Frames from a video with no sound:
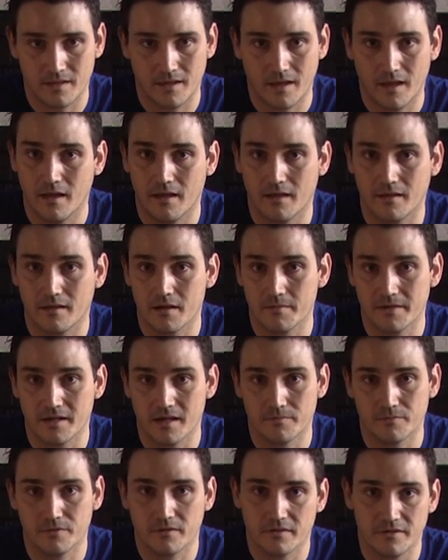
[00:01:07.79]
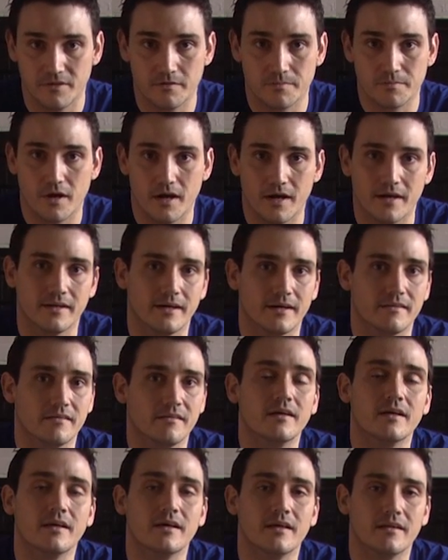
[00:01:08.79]
and coming up with a new product
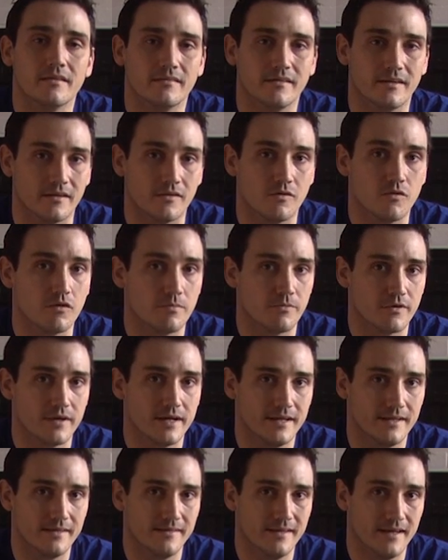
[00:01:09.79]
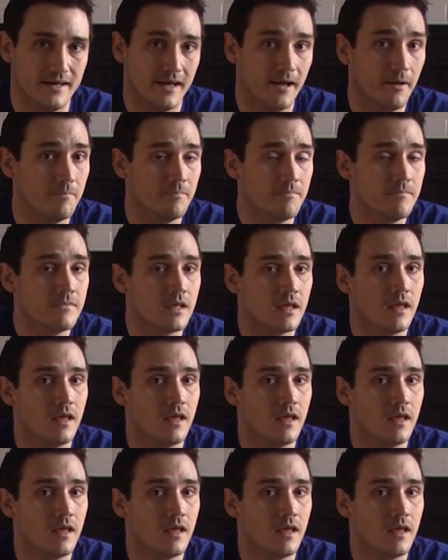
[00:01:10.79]
that incorporated them.